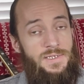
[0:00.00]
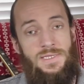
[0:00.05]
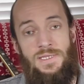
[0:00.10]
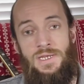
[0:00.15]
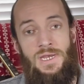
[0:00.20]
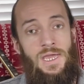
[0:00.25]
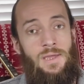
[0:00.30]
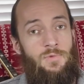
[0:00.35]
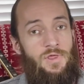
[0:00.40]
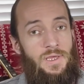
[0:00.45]
the
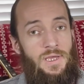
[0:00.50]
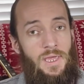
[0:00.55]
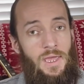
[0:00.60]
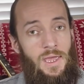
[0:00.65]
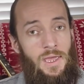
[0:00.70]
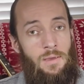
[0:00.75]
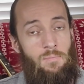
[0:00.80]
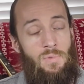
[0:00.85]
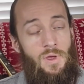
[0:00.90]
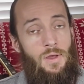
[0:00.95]
name of the
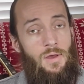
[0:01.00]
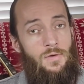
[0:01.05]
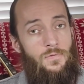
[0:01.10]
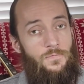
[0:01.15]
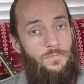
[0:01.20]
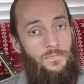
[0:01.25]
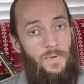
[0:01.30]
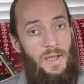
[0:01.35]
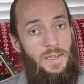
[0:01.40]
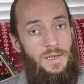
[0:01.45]
game.
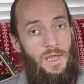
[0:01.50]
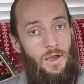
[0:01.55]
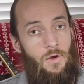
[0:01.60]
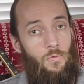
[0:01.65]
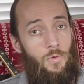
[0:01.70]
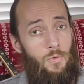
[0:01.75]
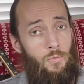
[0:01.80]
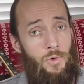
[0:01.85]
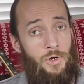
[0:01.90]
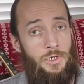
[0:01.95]
Find out
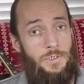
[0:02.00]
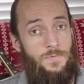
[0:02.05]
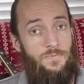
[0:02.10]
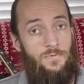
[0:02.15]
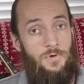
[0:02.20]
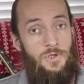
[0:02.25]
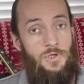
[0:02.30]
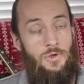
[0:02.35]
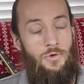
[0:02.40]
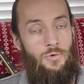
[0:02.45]
what works
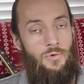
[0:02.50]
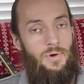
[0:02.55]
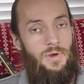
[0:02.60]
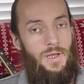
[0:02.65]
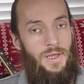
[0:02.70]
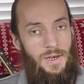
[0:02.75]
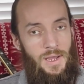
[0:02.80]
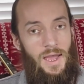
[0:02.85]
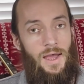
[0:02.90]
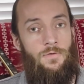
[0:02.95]
for you
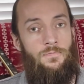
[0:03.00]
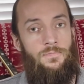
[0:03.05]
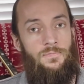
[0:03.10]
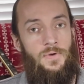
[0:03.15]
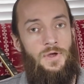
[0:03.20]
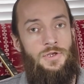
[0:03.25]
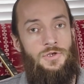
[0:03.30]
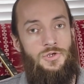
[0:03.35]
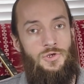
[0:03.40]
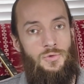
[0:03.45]
and have
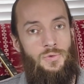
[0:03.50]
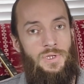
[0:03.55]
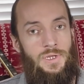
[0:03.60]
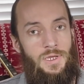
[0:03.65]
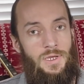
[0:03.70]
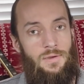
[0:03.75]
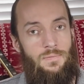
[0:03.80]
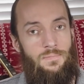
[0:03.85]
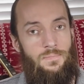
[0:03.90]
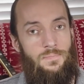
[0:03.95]
fun doing it.